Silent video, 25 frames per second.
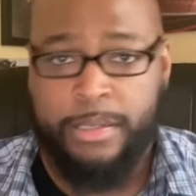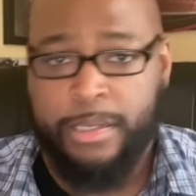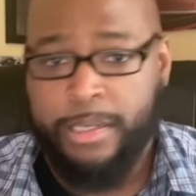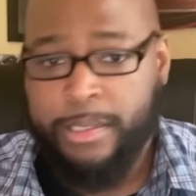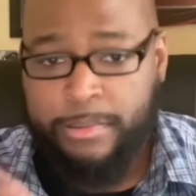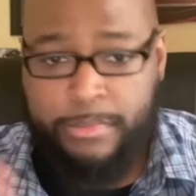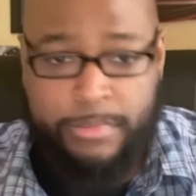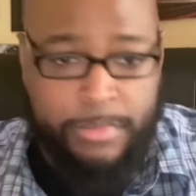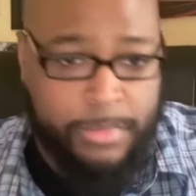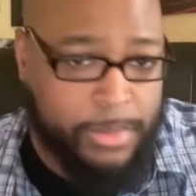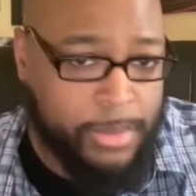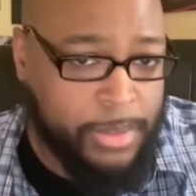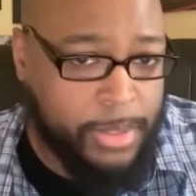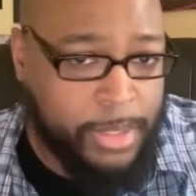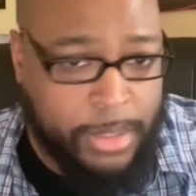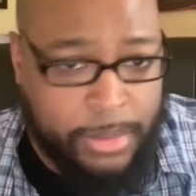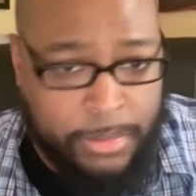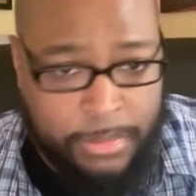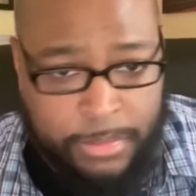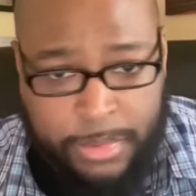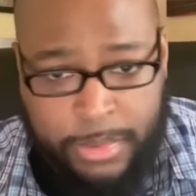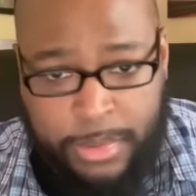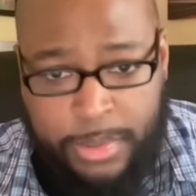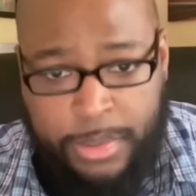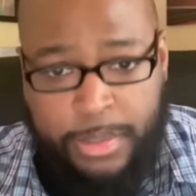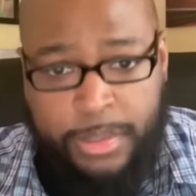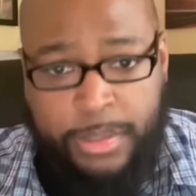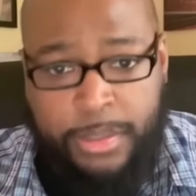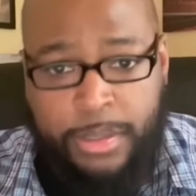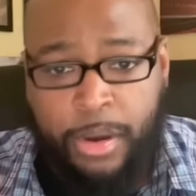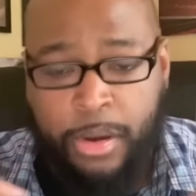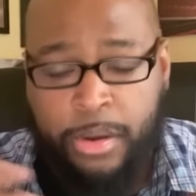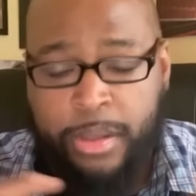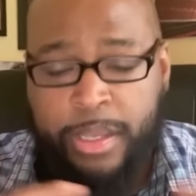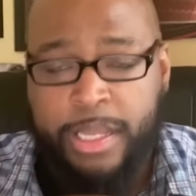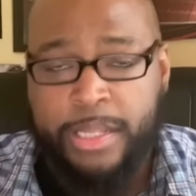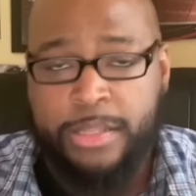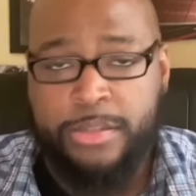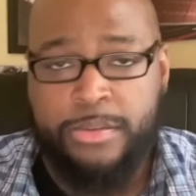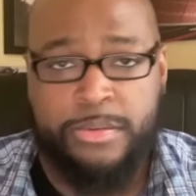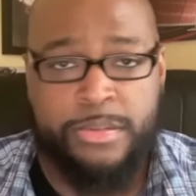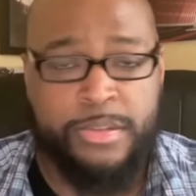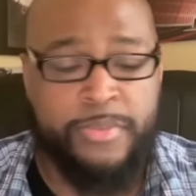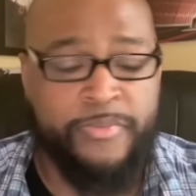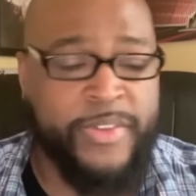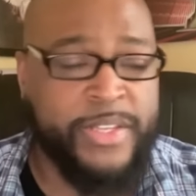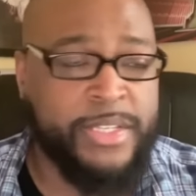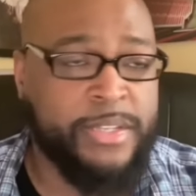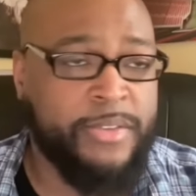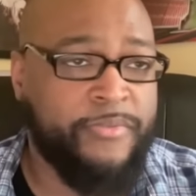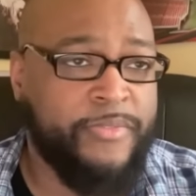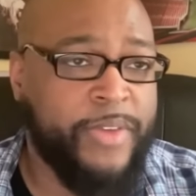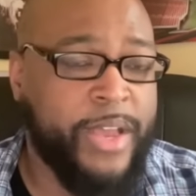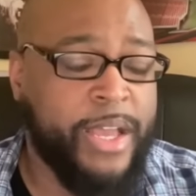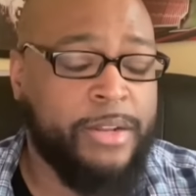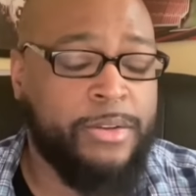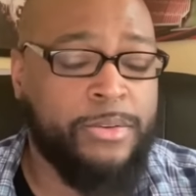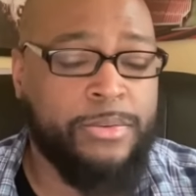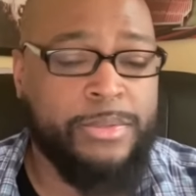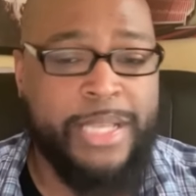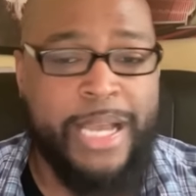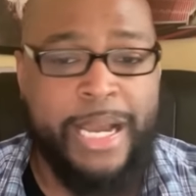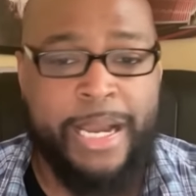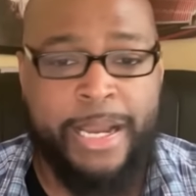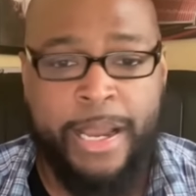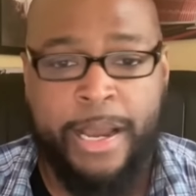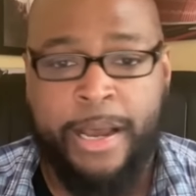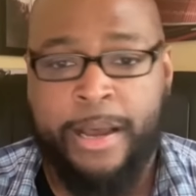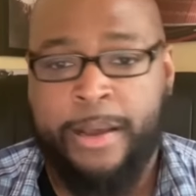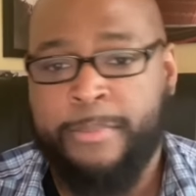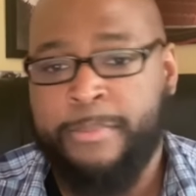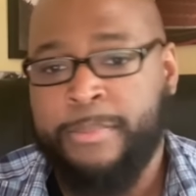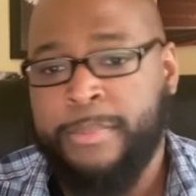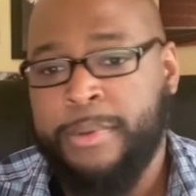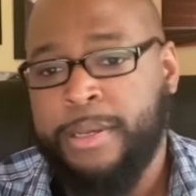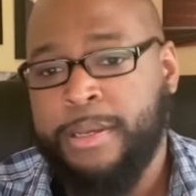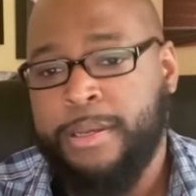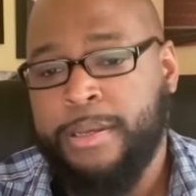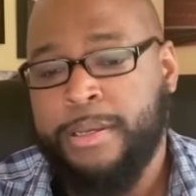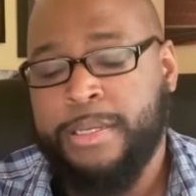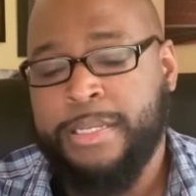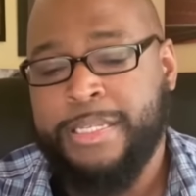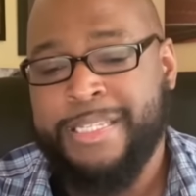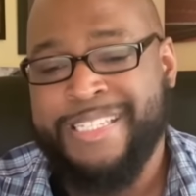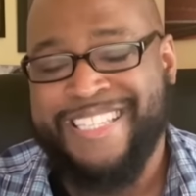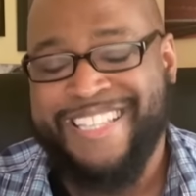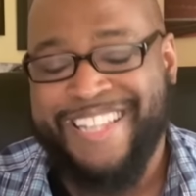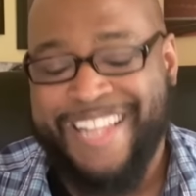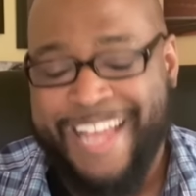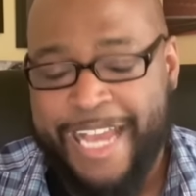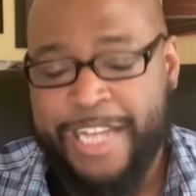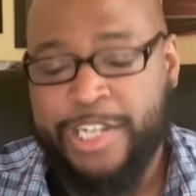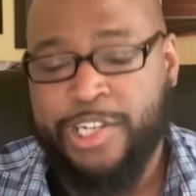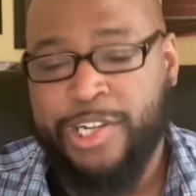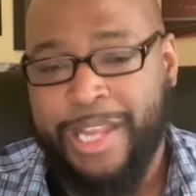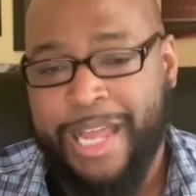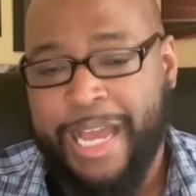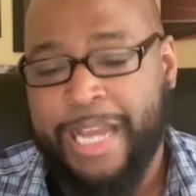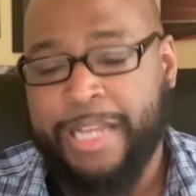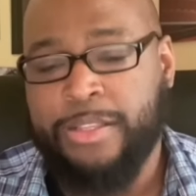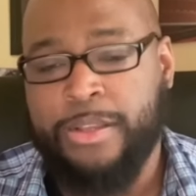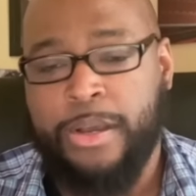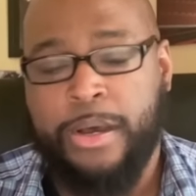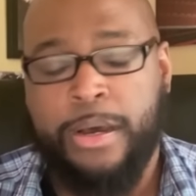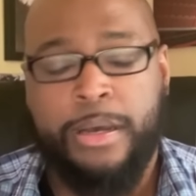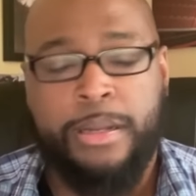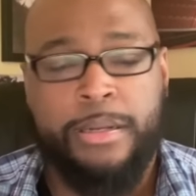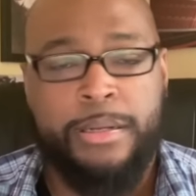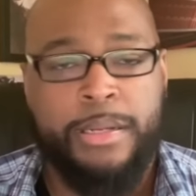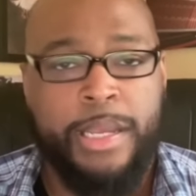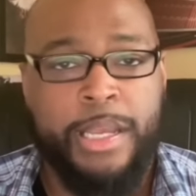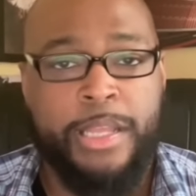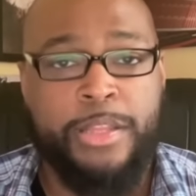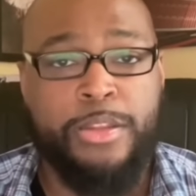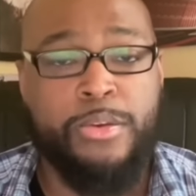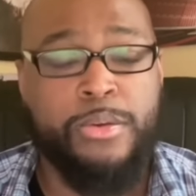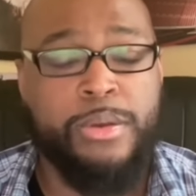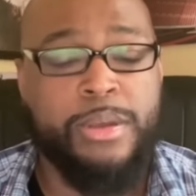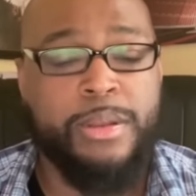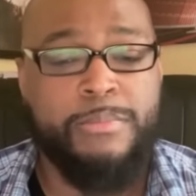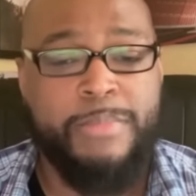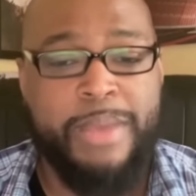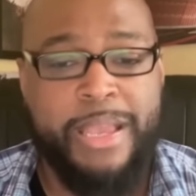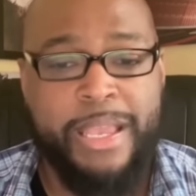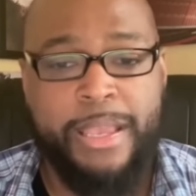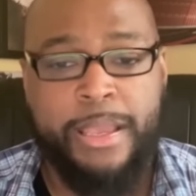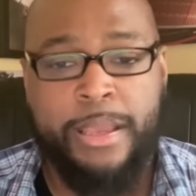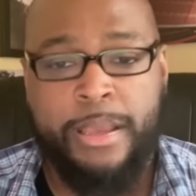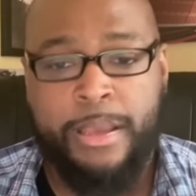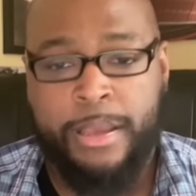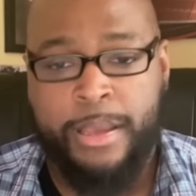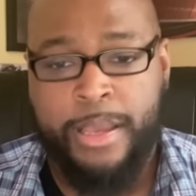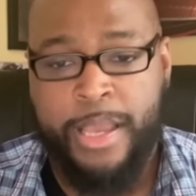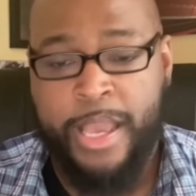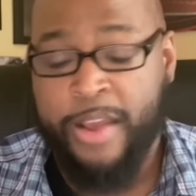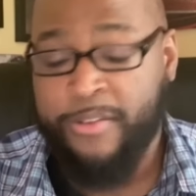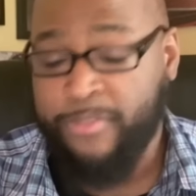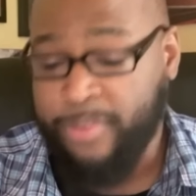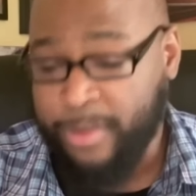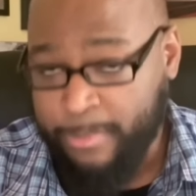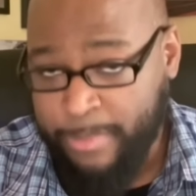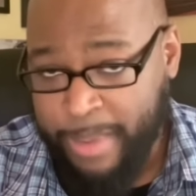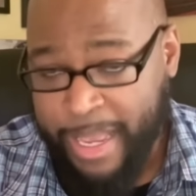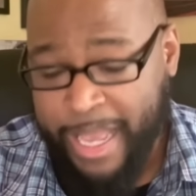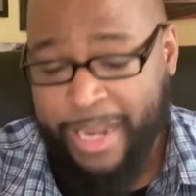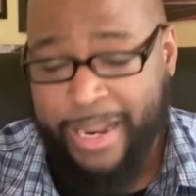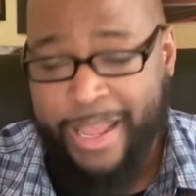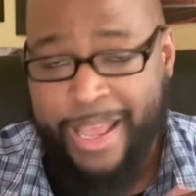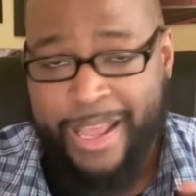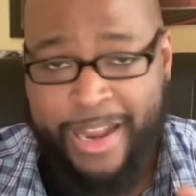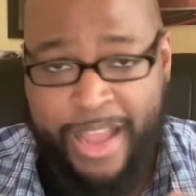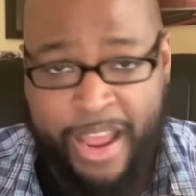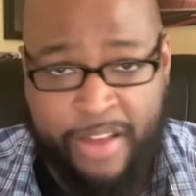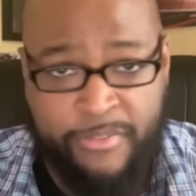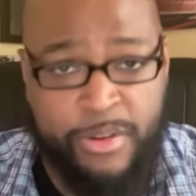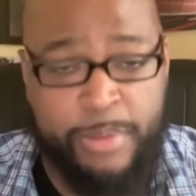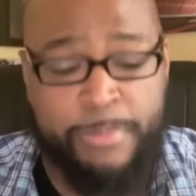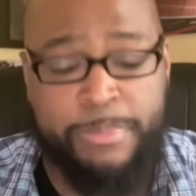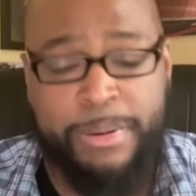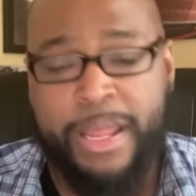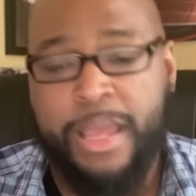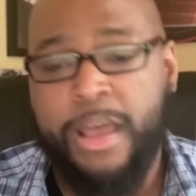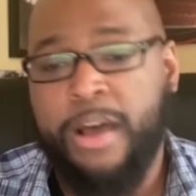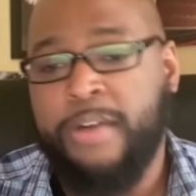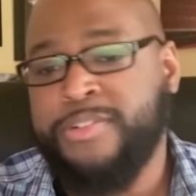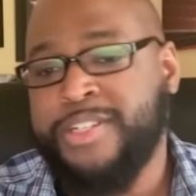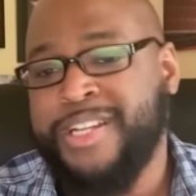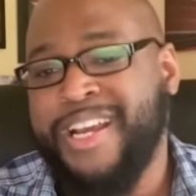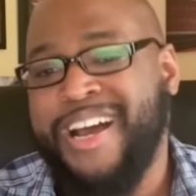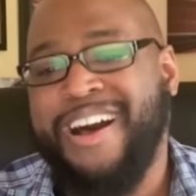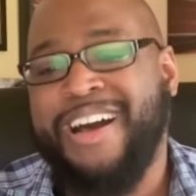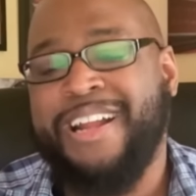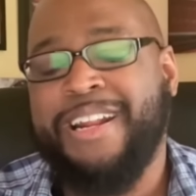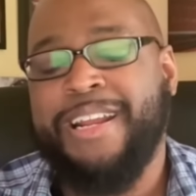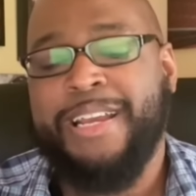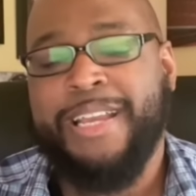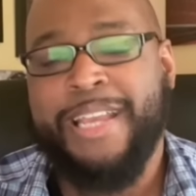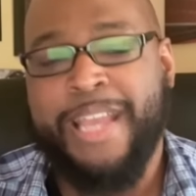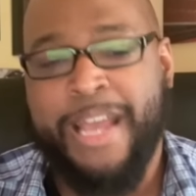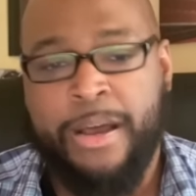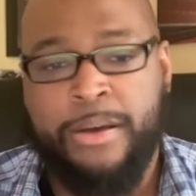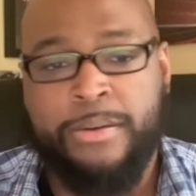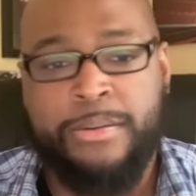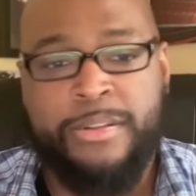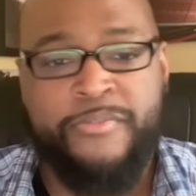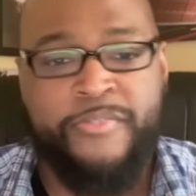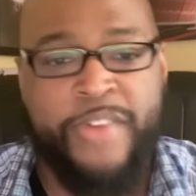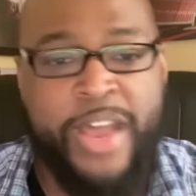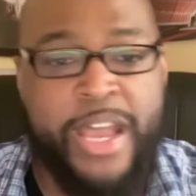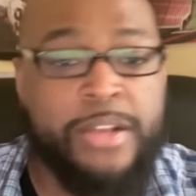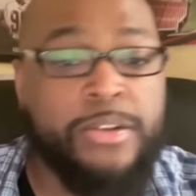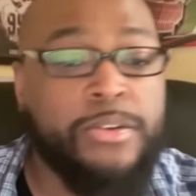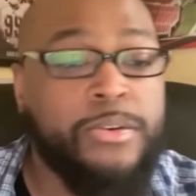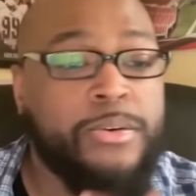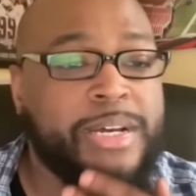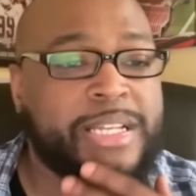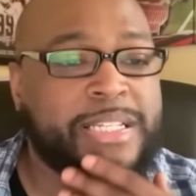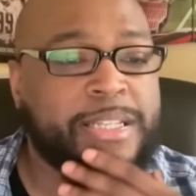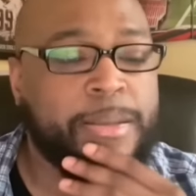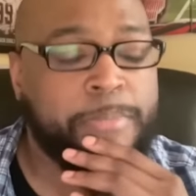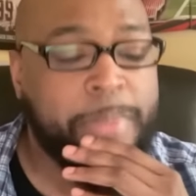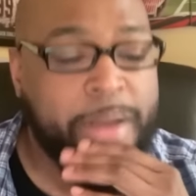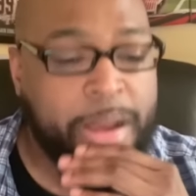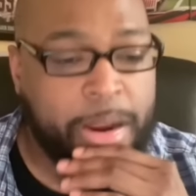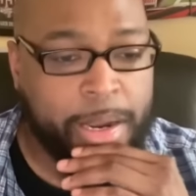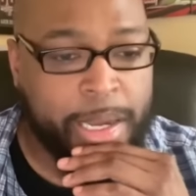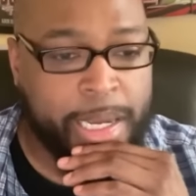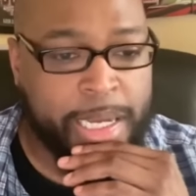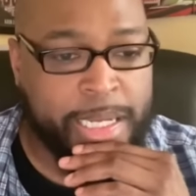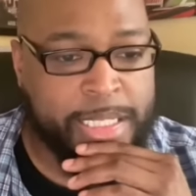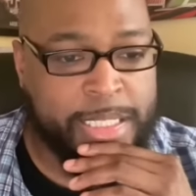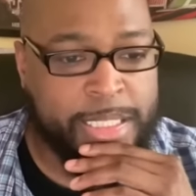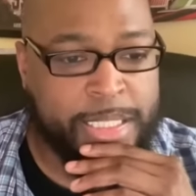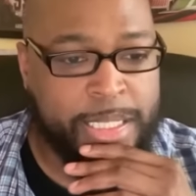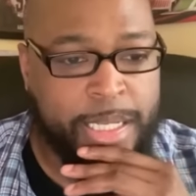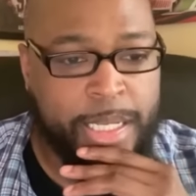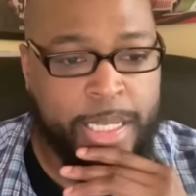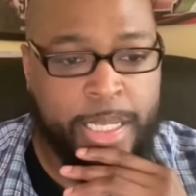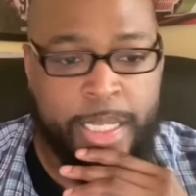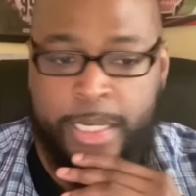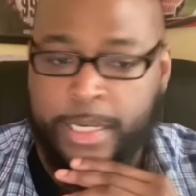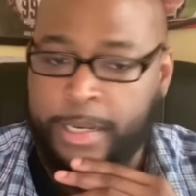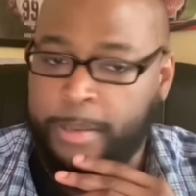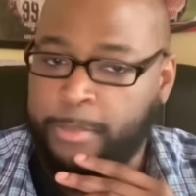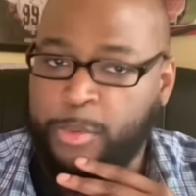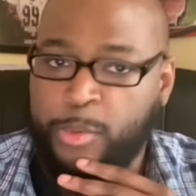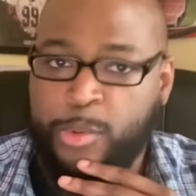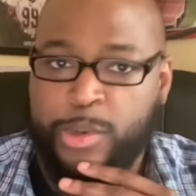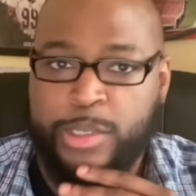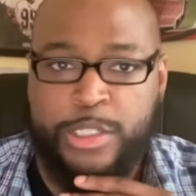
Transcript: All right? You know, all you got to do is visit FanDuel.com/lockedon, and you can make every bet and every playoff shot count. FanDuel is America's number